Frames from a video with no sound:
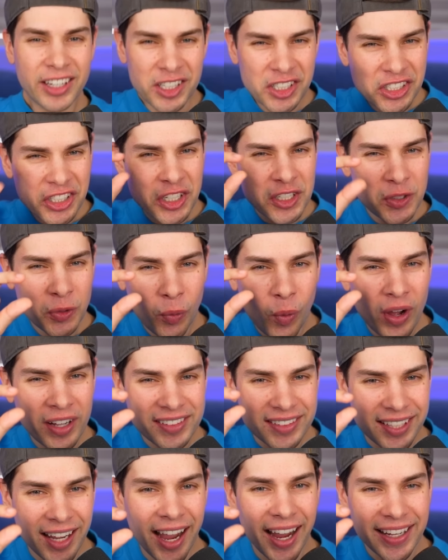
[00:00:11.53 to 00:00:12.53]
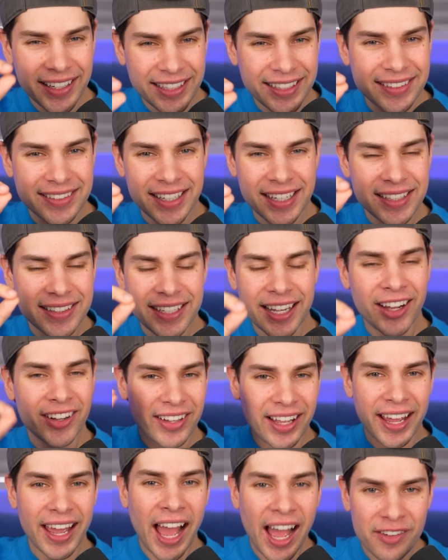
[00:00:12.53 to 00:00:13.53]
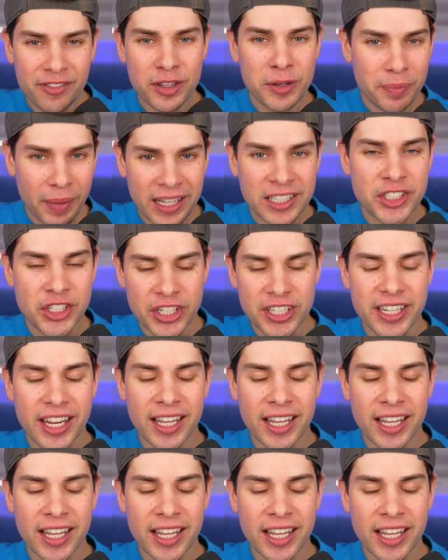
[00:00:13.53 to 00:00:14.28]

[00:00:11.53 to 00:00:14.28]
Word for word: There's just one tiny detail I haven't mentioned